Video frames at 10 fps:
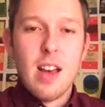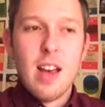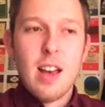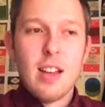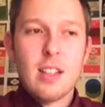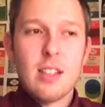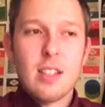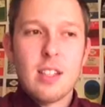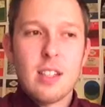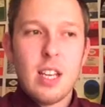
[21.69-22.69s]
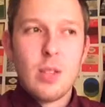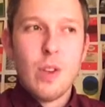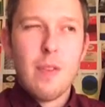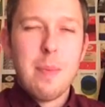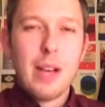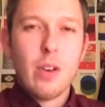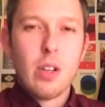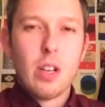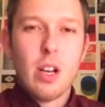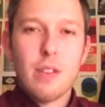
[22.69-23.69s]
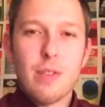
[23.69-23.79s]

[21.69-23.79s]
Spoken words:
And yeah, so I have a background in kind